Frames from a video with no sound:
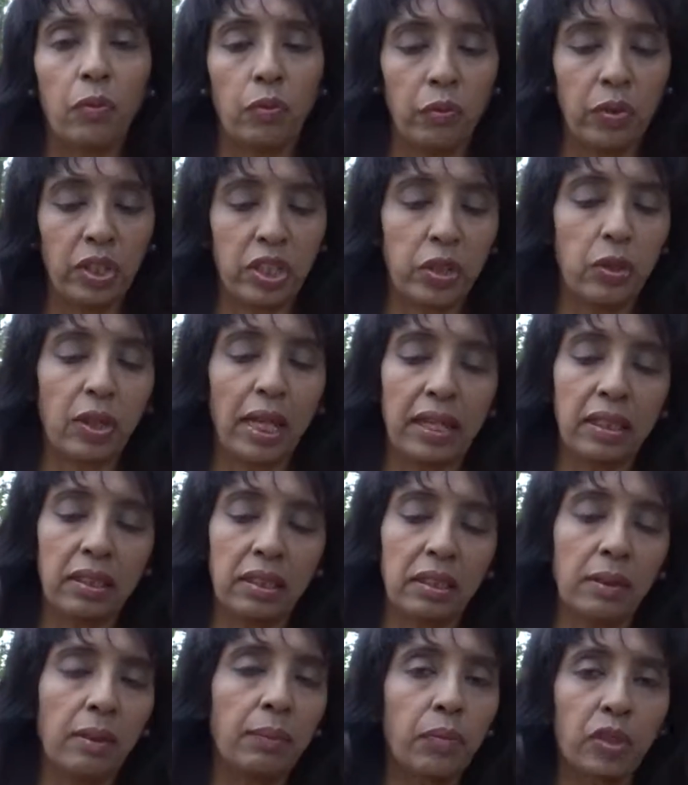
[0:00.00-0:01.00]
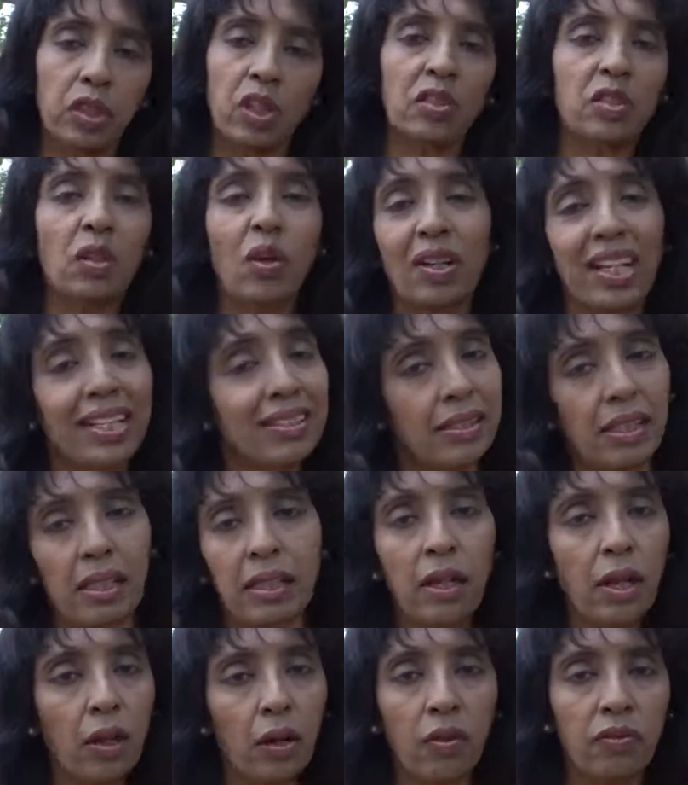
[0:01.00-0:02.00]
which you can put your sockets in
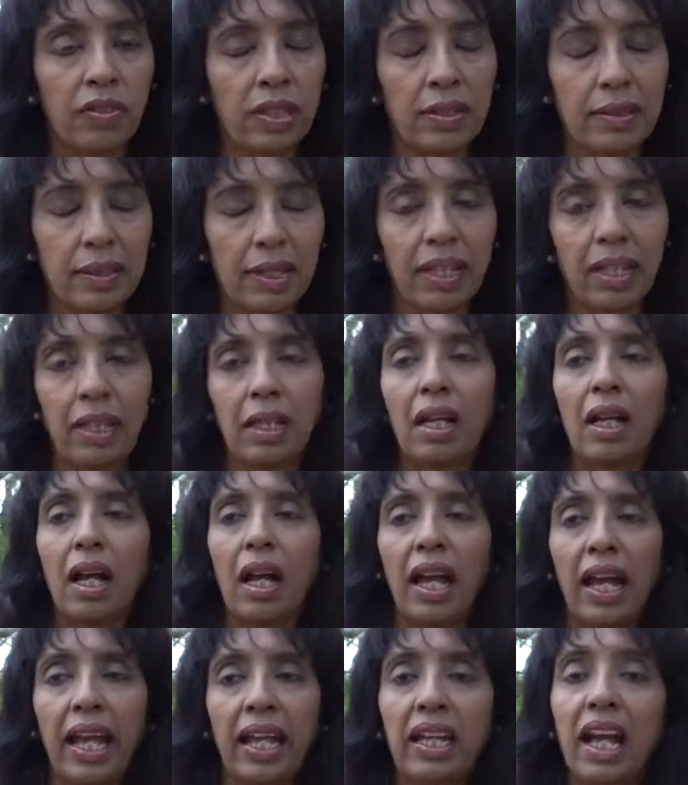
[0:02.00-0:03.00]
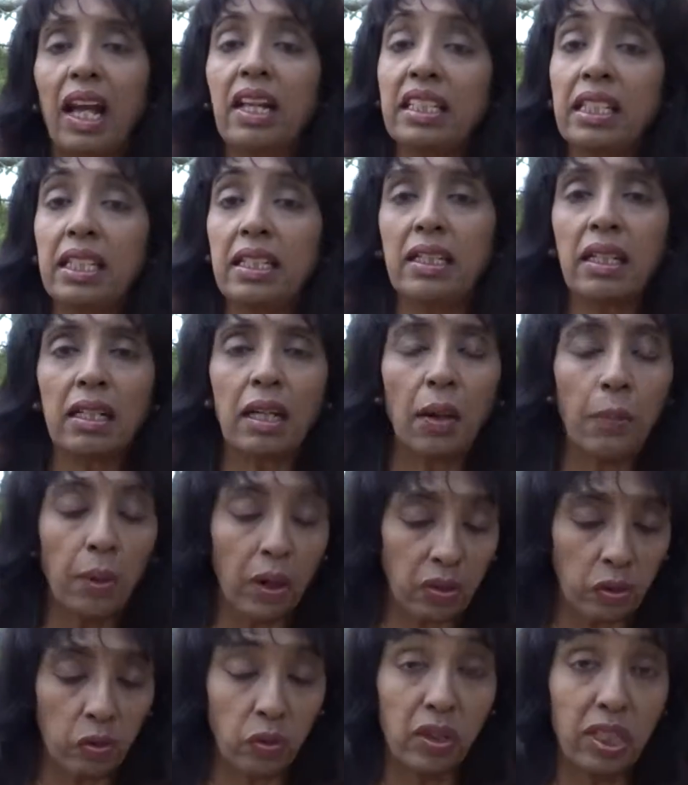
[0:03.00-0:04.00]
there, obviously. And I needed
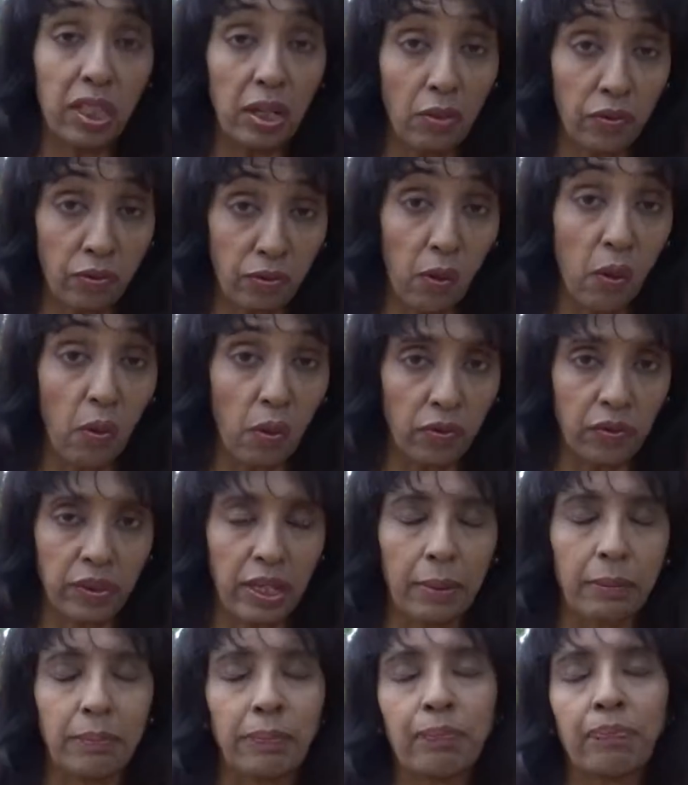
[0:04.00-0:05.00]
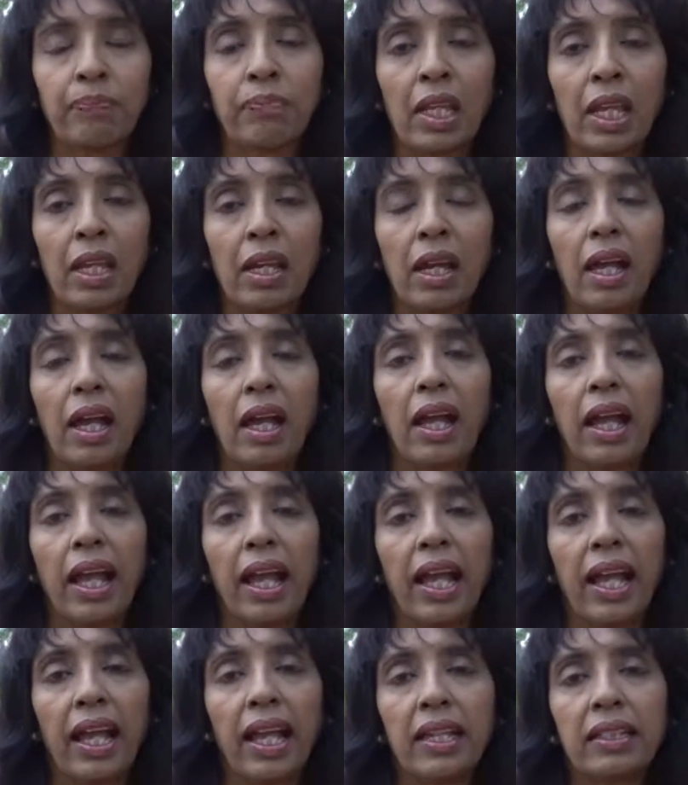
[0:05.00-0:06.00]
about 3 or 4 of them.
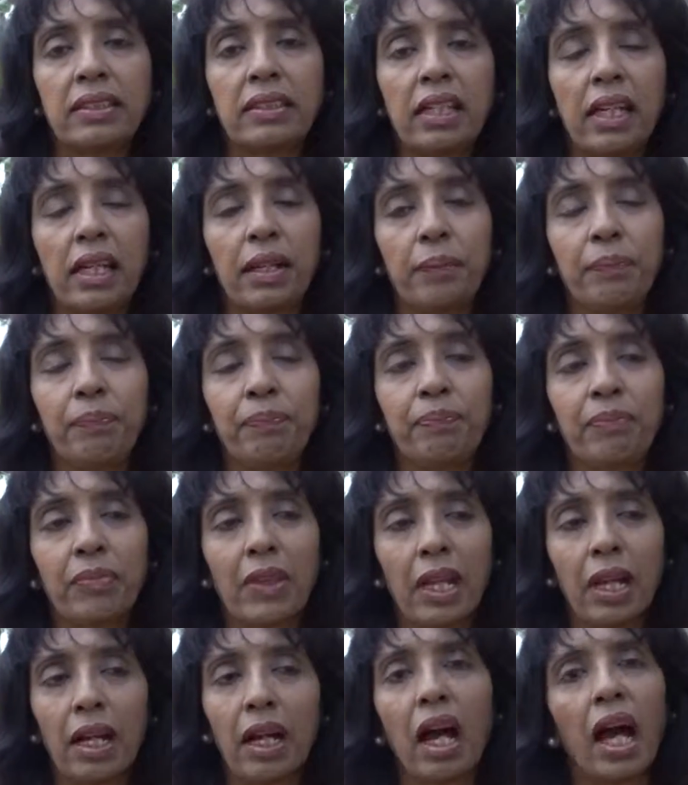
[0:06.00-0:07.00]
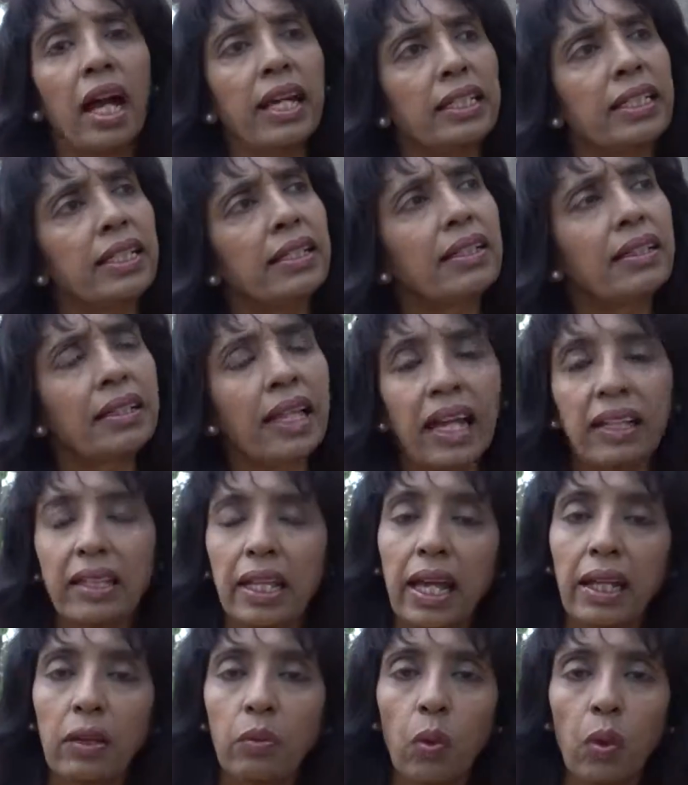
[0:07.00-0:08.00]
And I needed that,
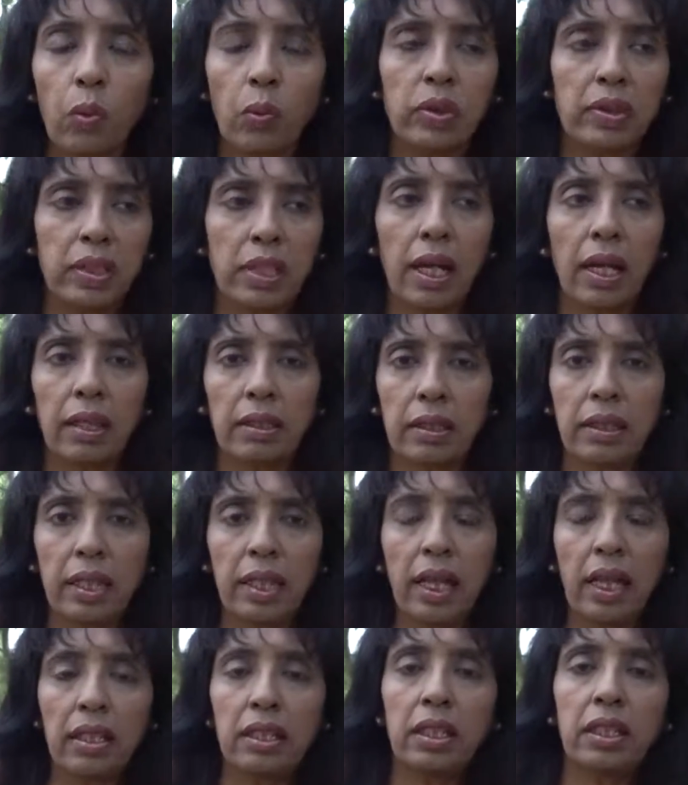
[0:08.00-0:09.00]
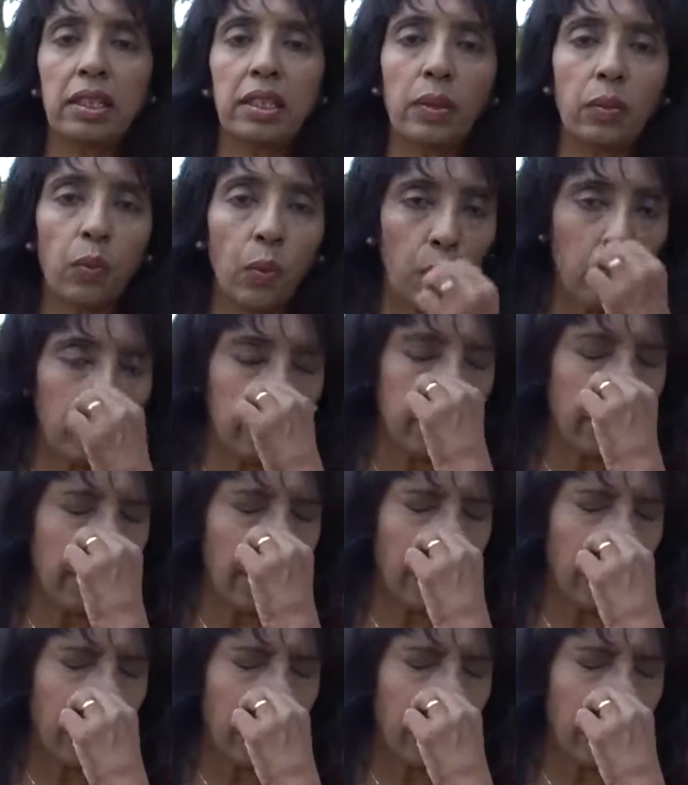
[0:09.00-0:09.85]
and what was the other thing I needed was,